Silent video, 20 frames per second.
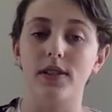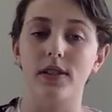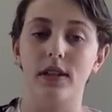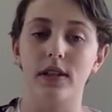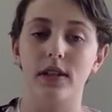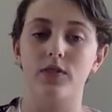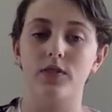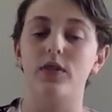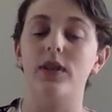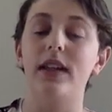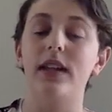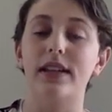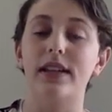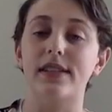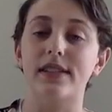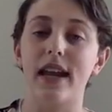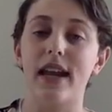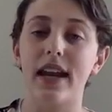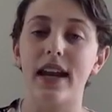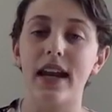it's really
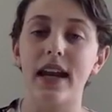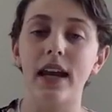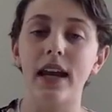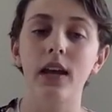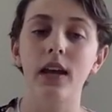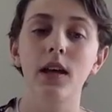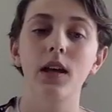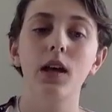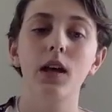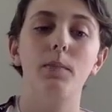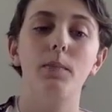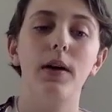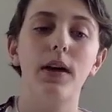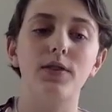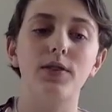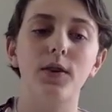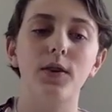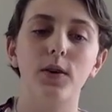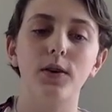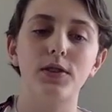exciting, but
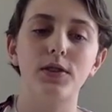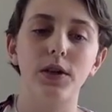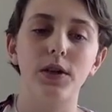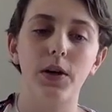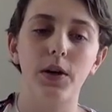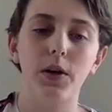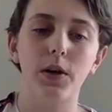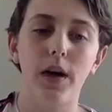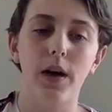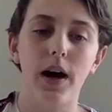it's also